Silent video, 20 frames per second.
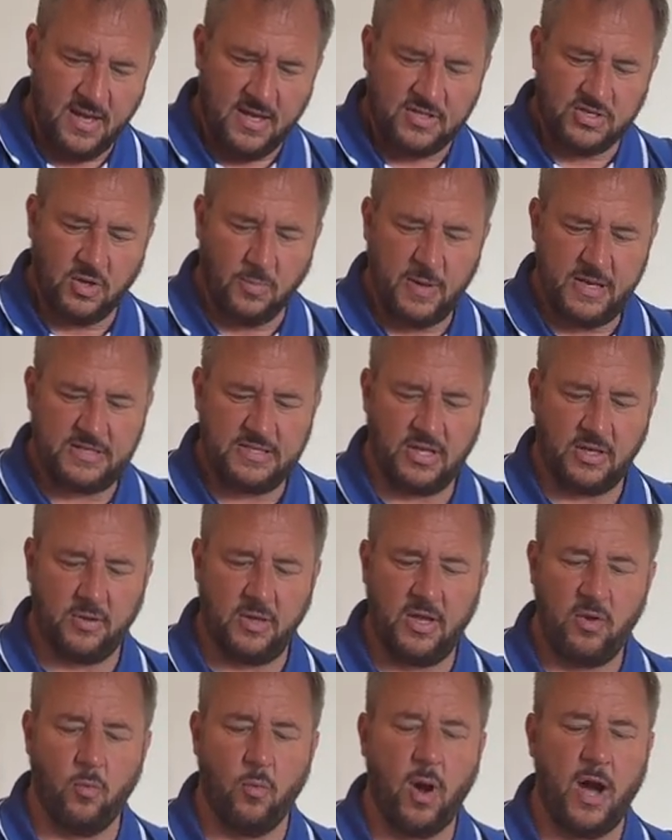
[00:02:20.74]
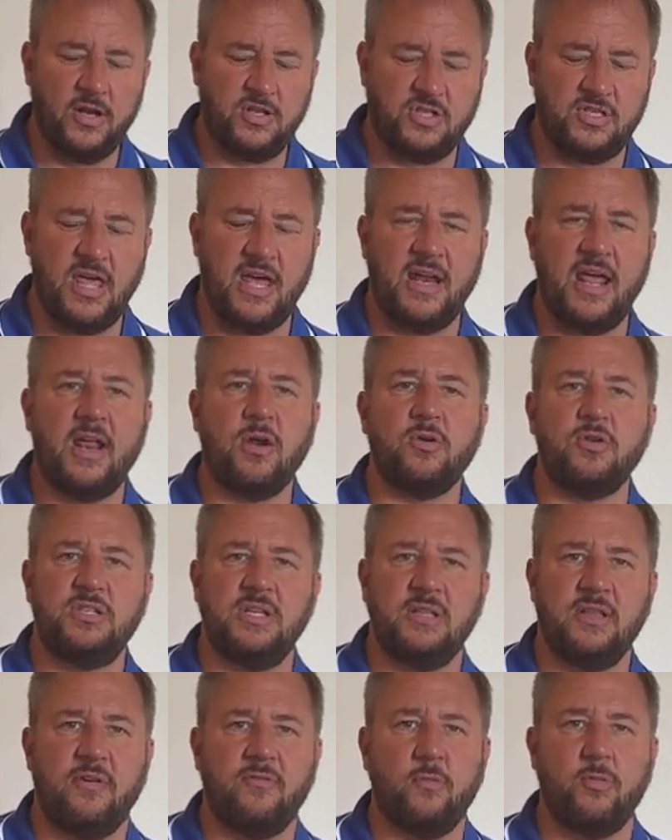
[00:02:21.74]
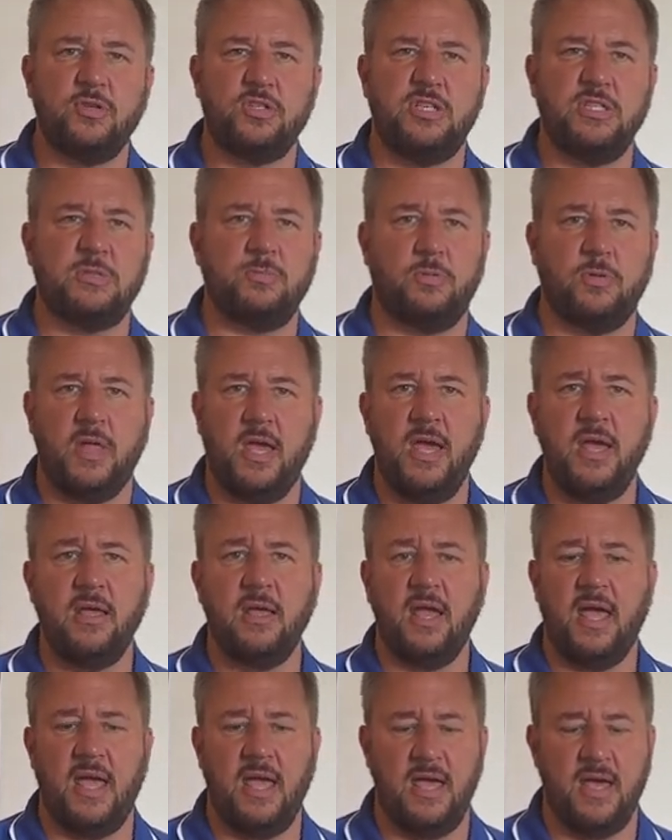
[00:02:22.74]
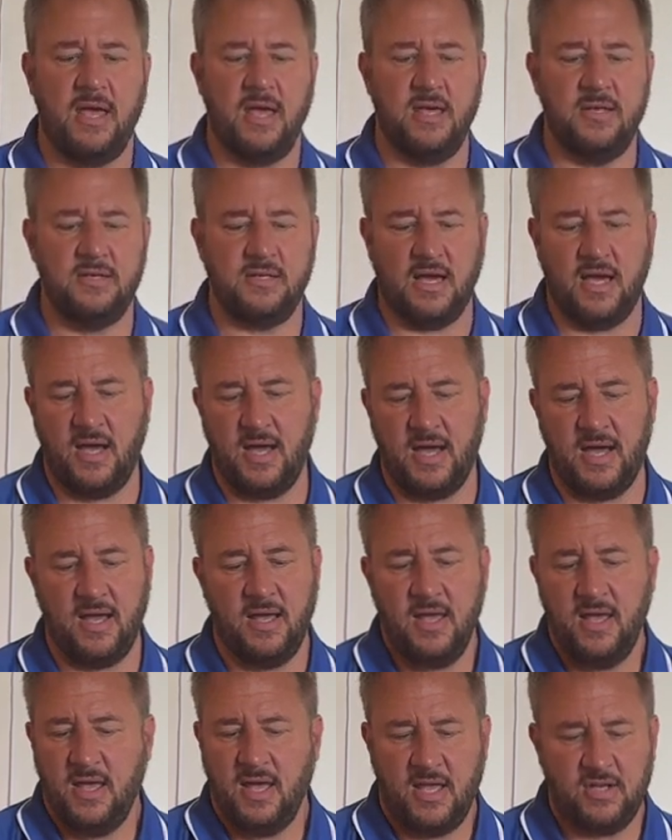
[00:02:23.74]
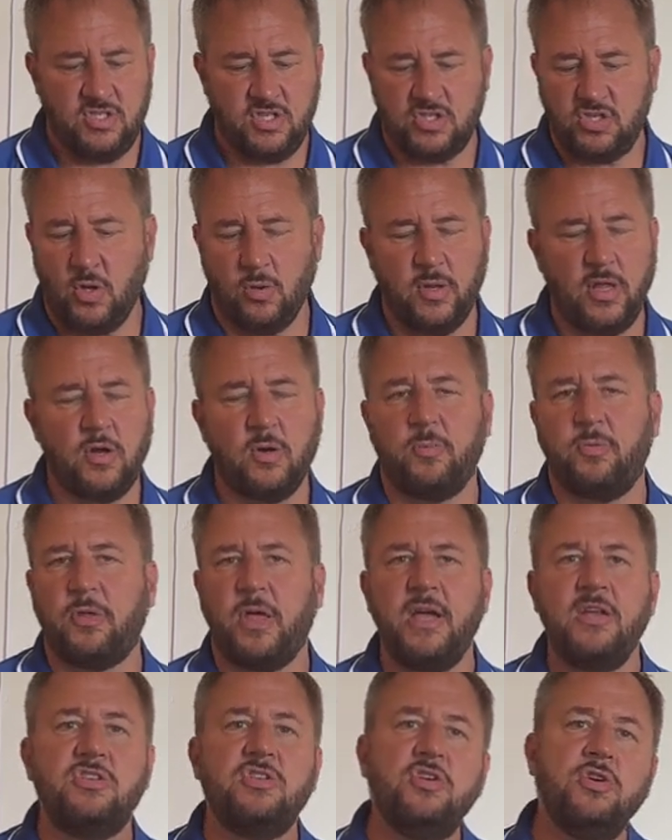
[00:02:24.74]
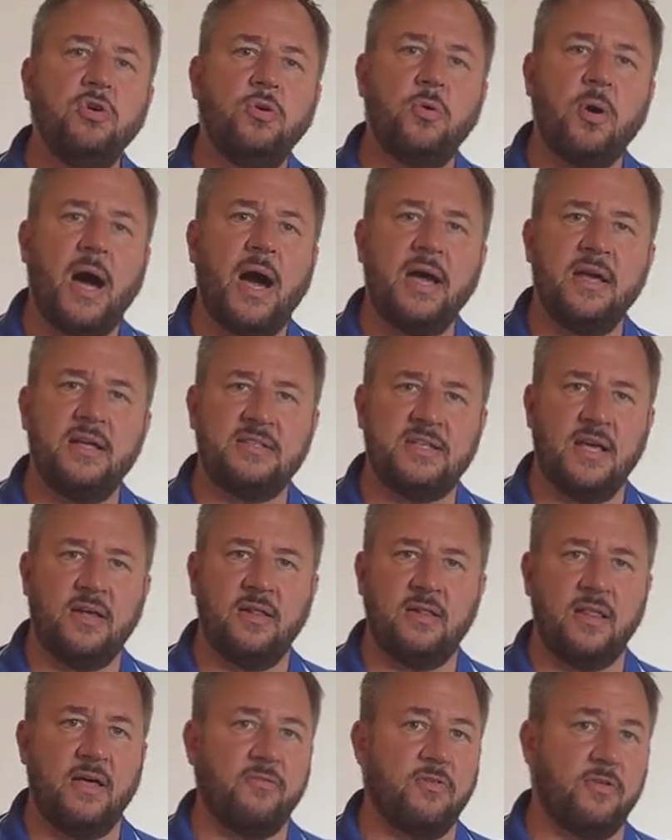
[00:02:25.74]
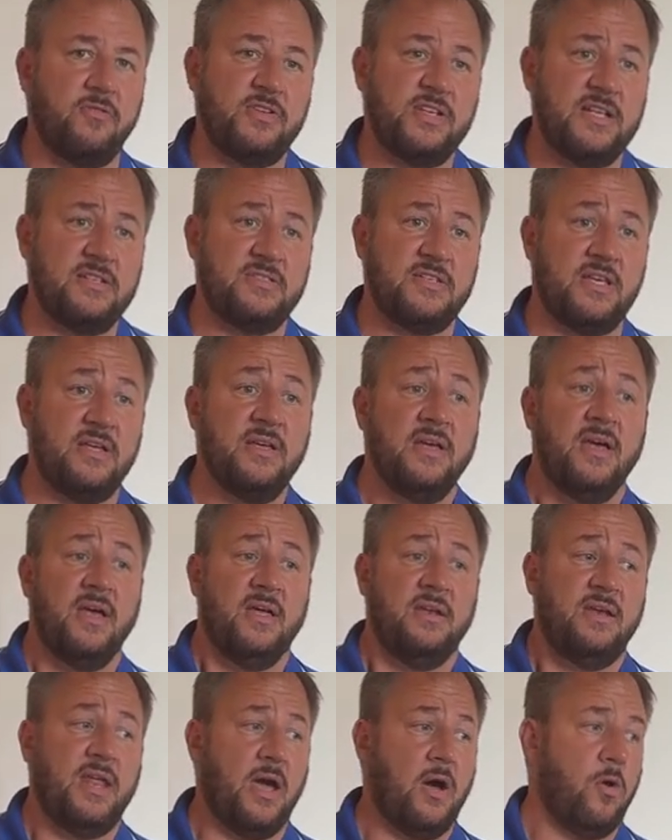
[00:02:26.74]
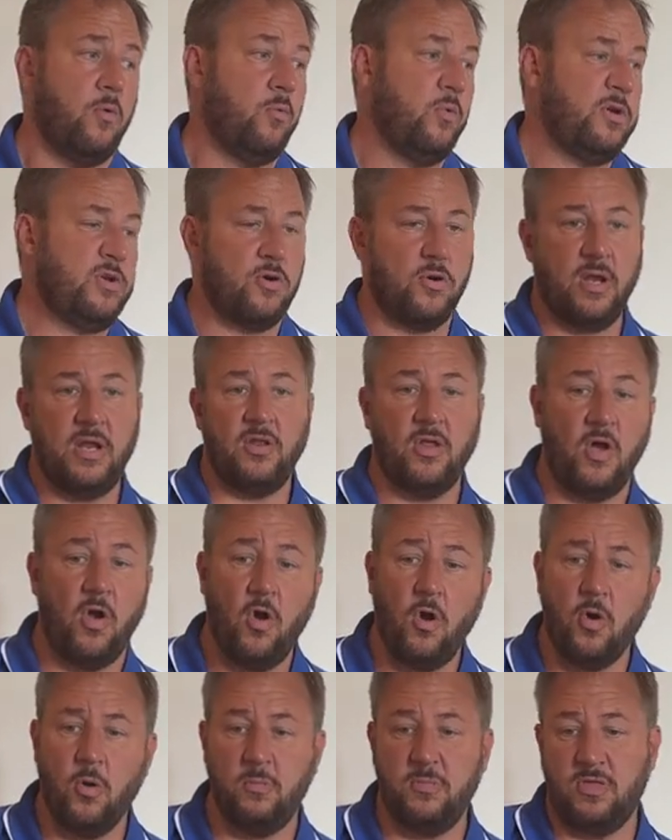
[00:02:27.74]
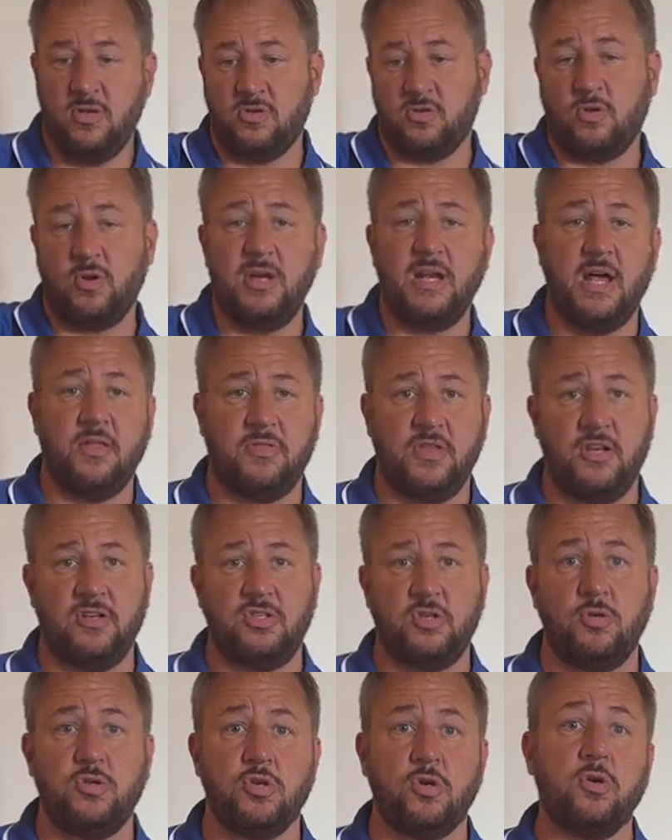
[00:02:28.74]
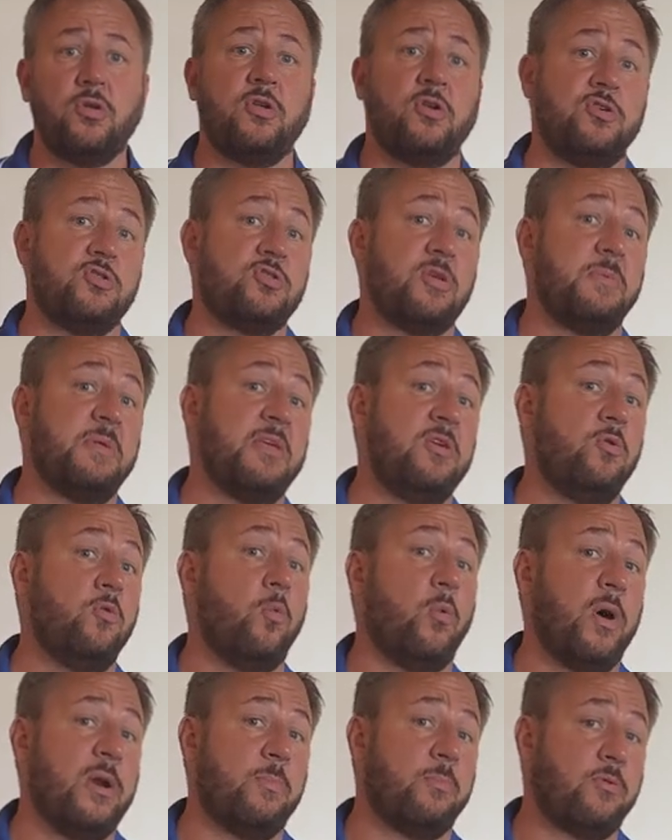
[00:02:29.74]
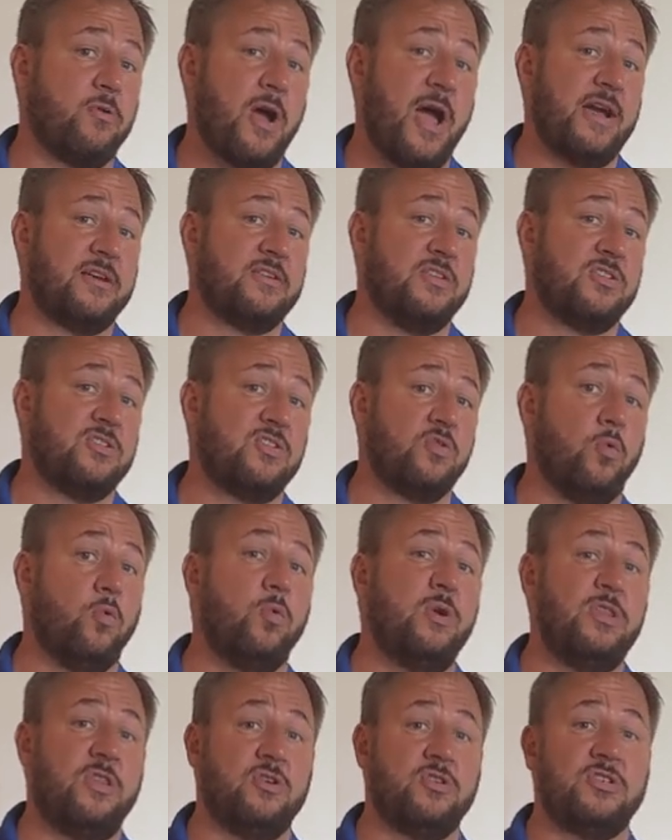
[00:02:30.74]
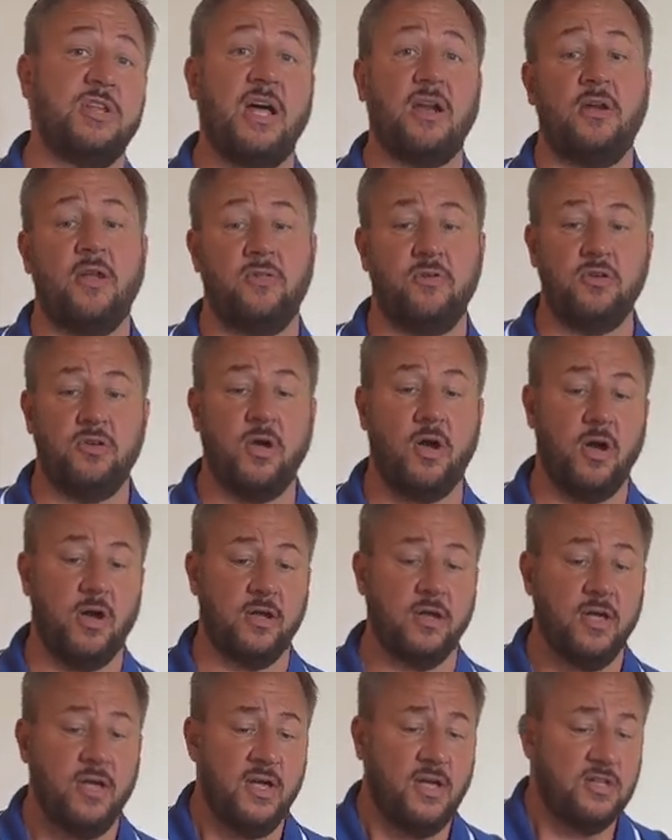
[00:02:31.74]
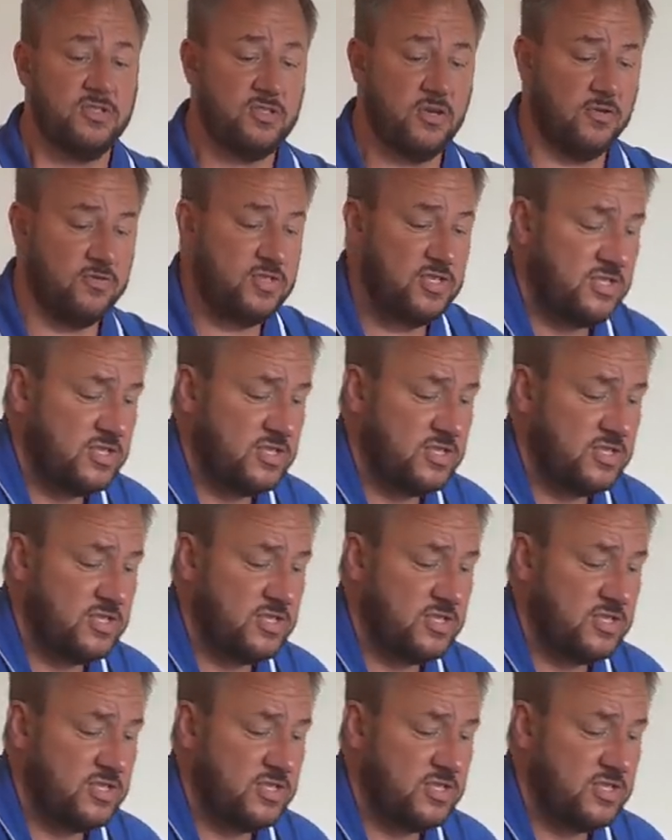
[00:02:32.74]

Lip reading: So basically watch that energy level when she's playing and just don't let her play too high a level of intensity. When you're in the home, the treat out that I showed you earlier is something you'd want to practice when there's. So if she